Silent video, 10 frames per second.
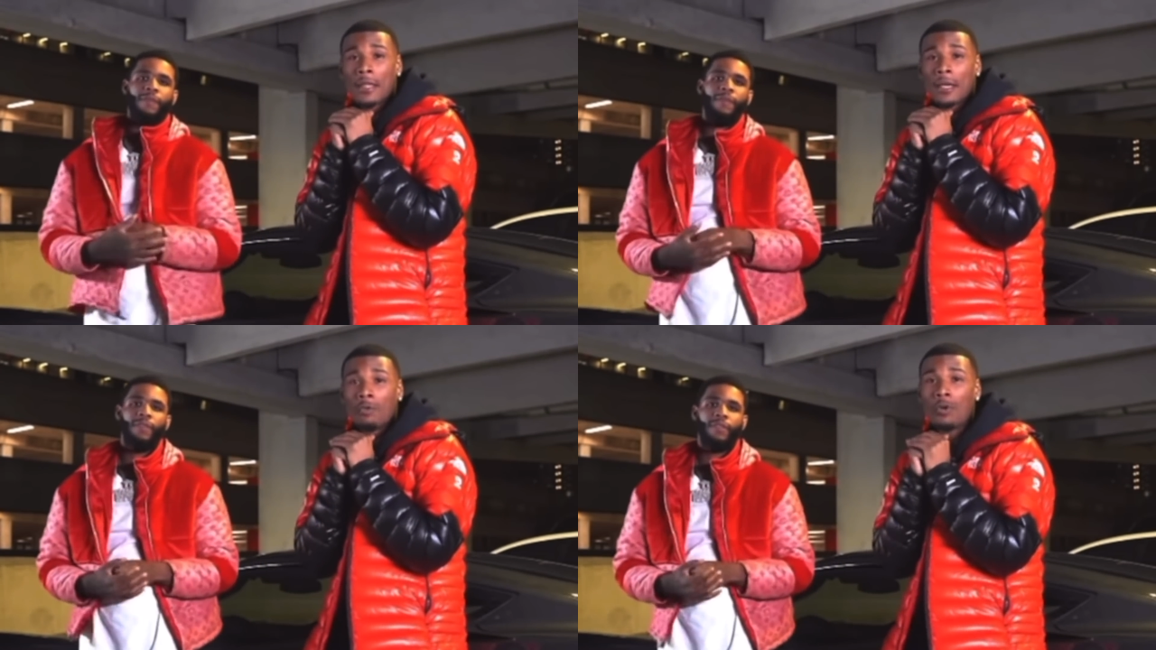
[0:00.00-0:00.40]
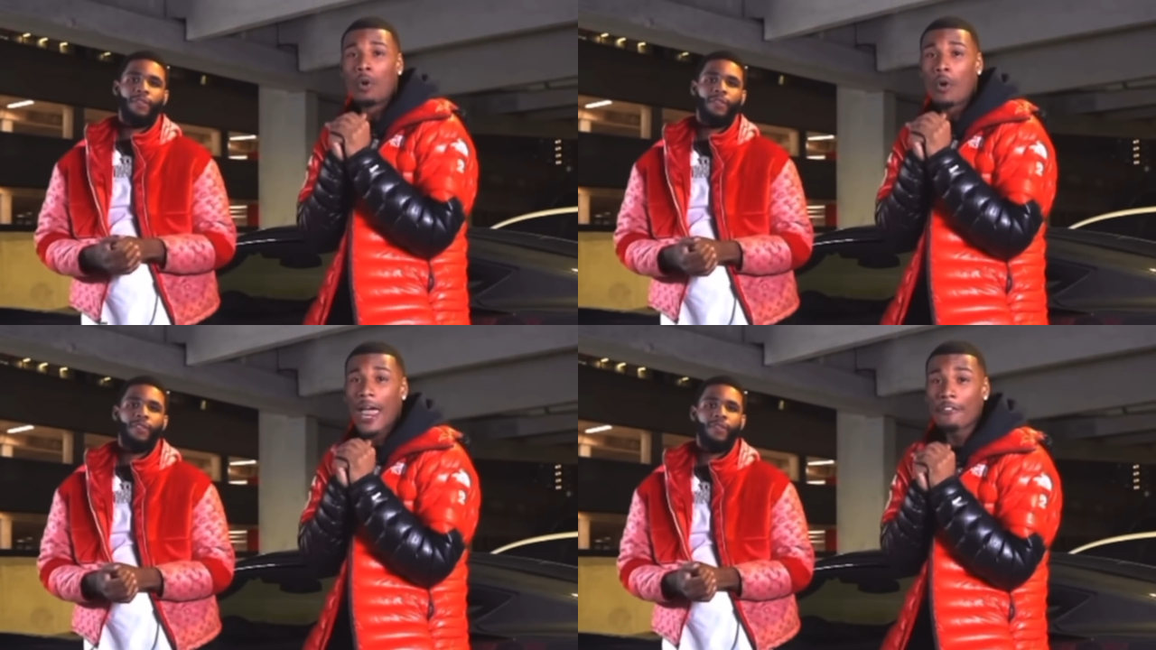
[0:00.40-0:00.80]
Speaker 1: Now,
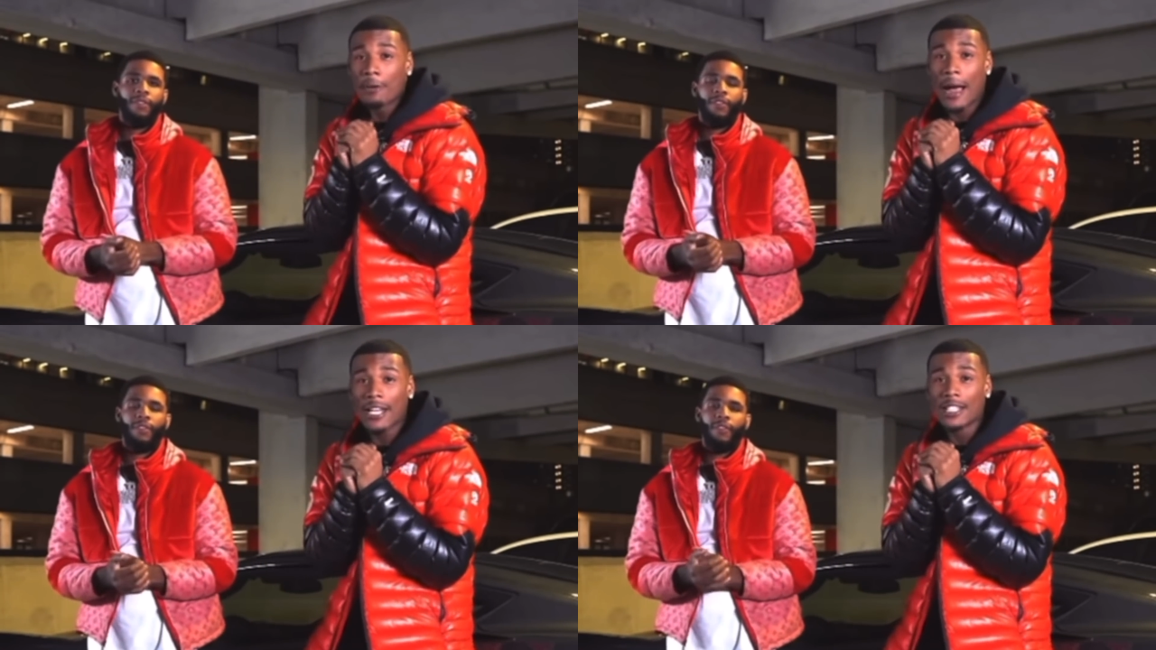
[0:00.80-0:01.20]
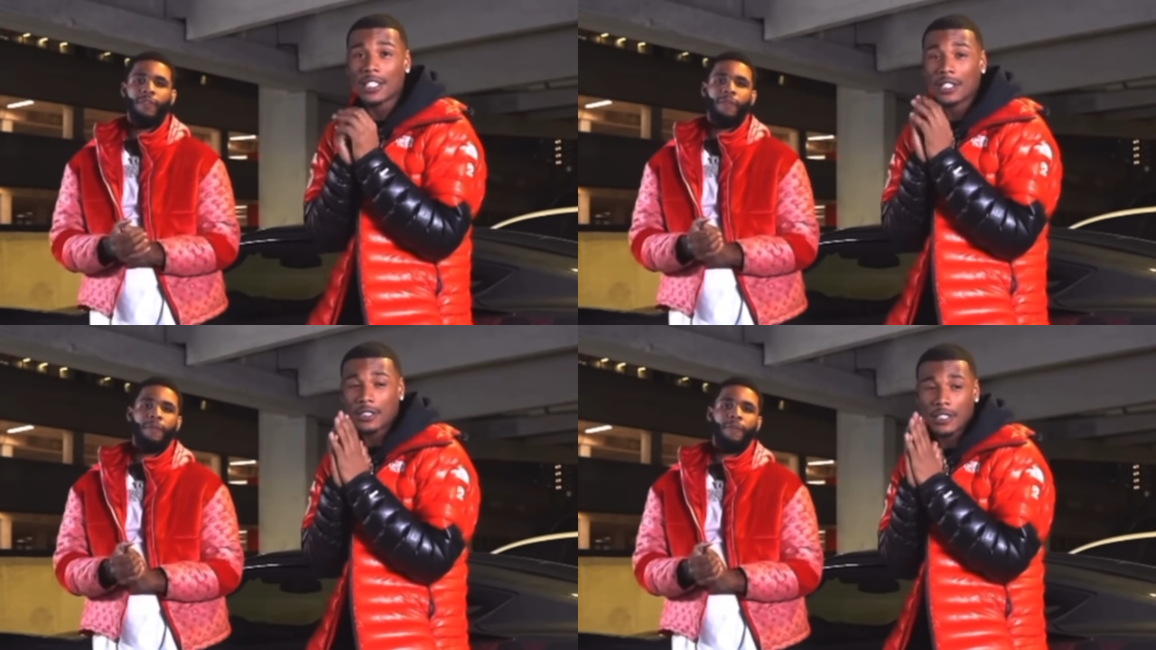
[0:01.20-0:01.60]
this has been
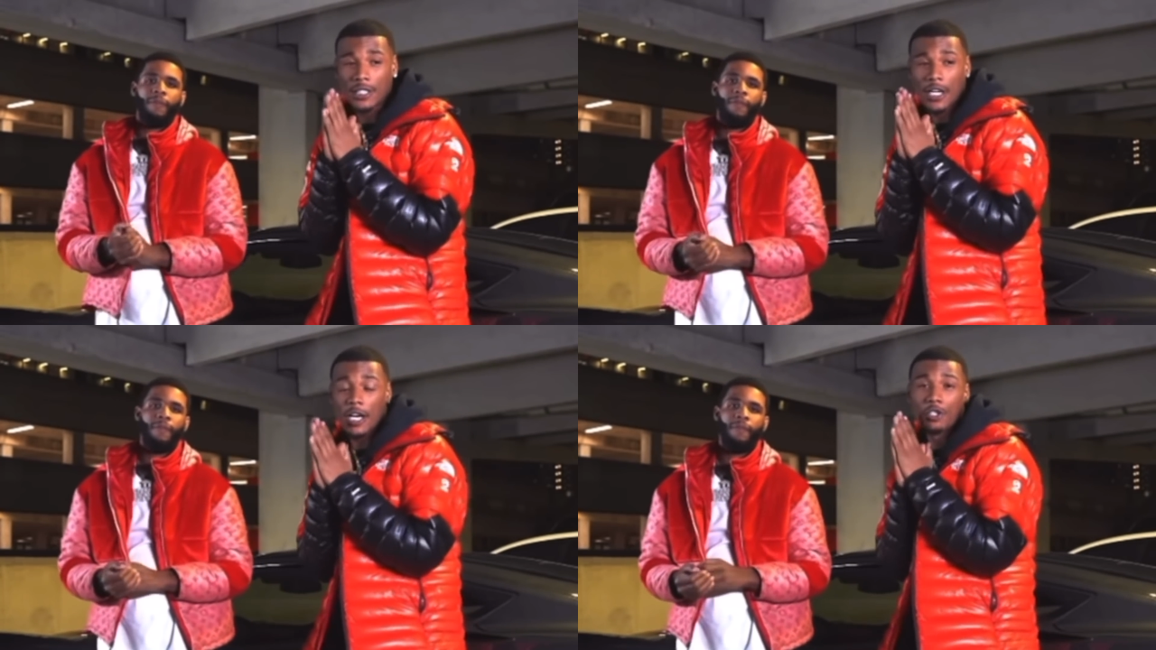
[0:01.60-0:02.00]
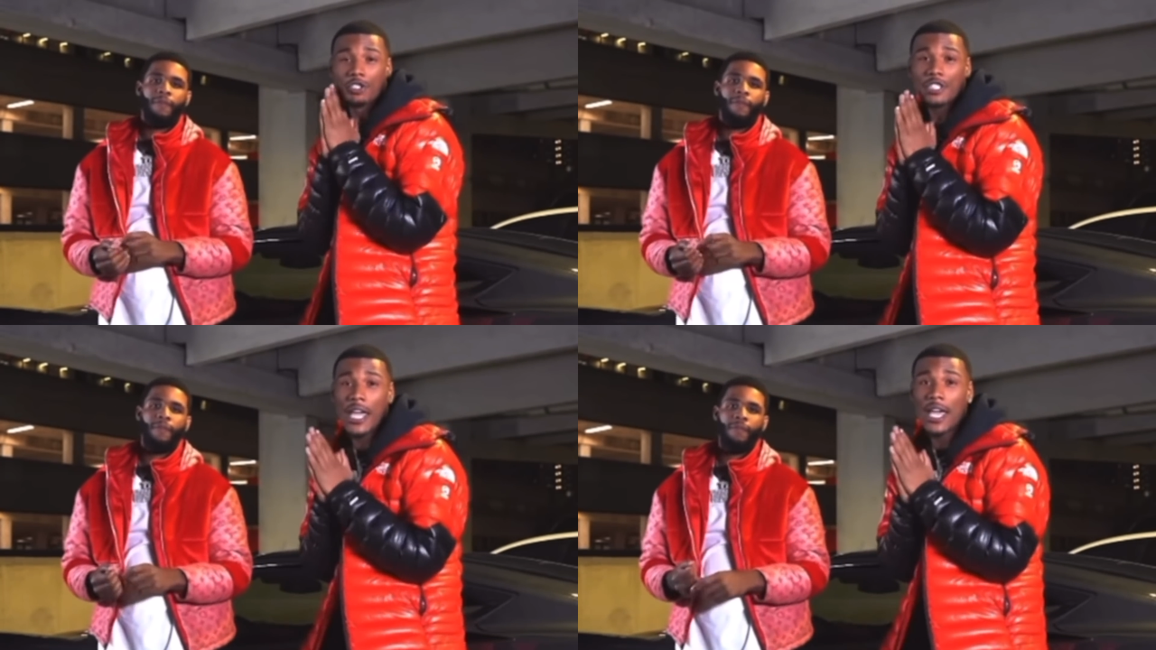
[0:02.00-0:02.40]
about a month
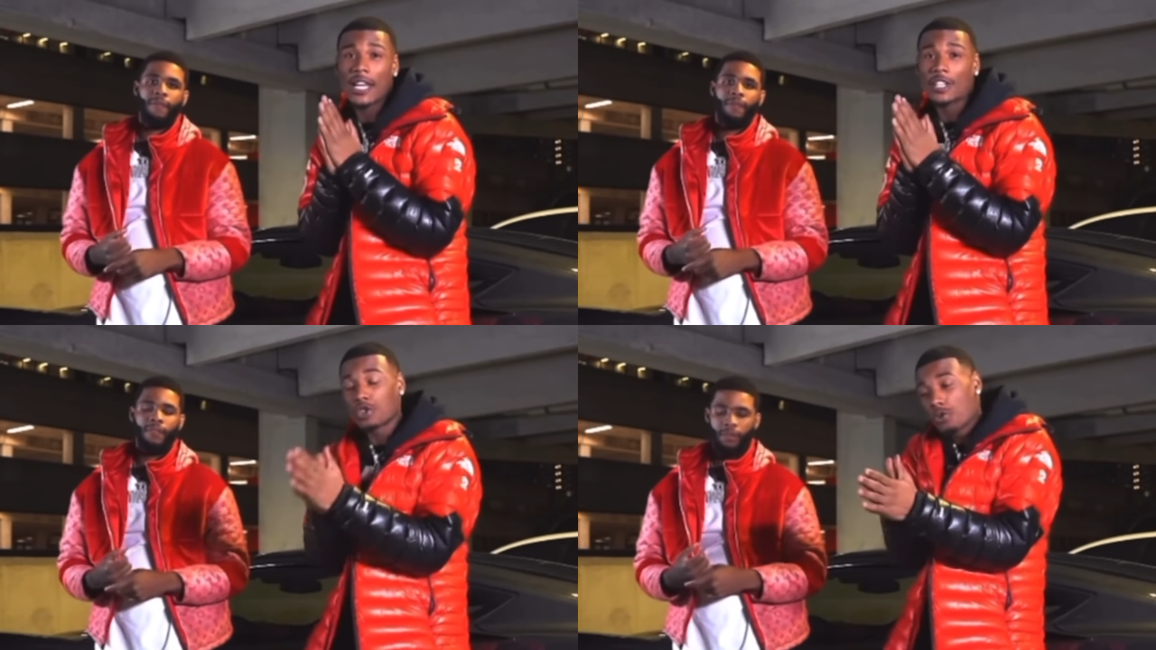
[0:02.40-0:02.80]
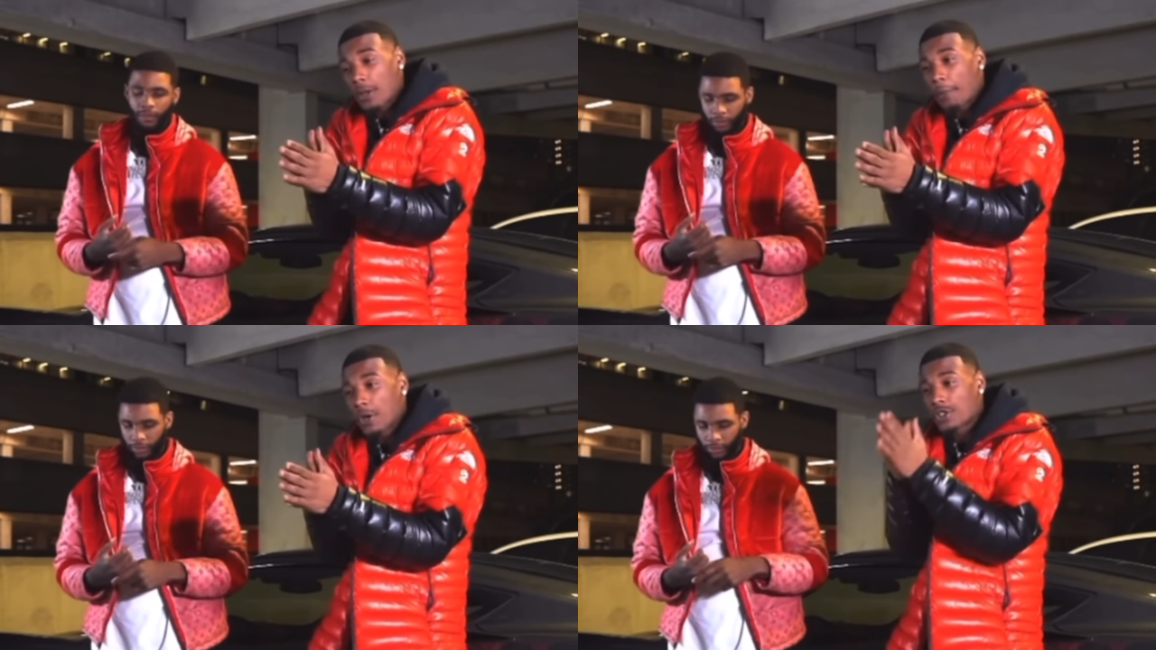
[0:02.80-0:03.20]
ago, and I
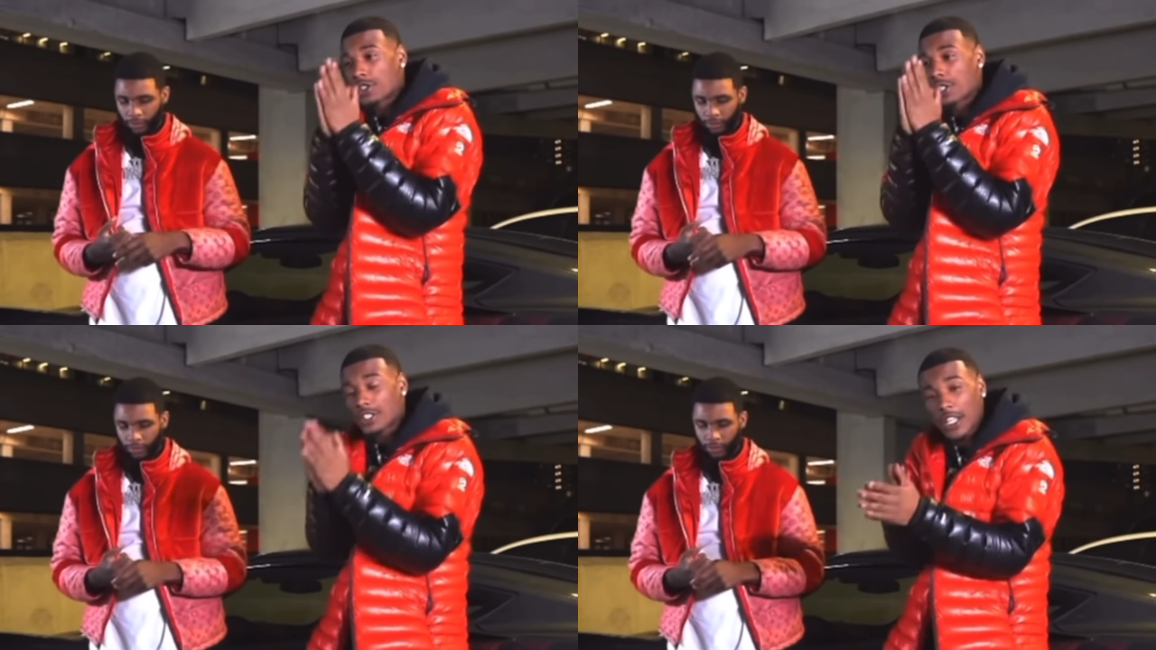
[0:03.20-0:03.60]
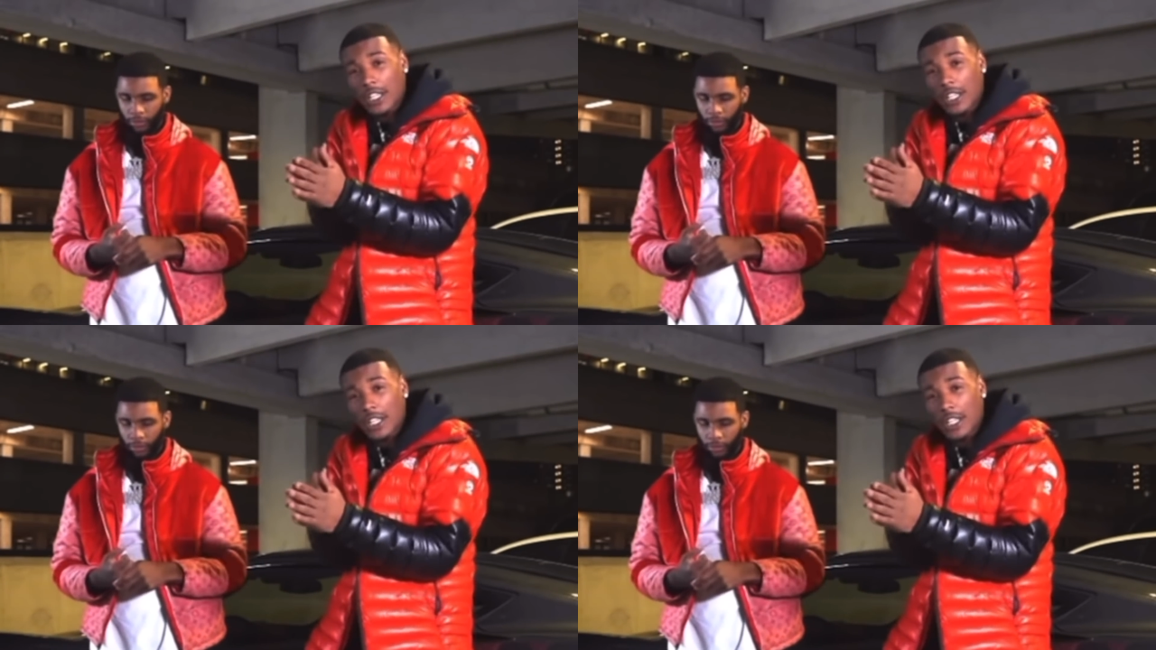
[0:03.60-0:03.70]
haven't heard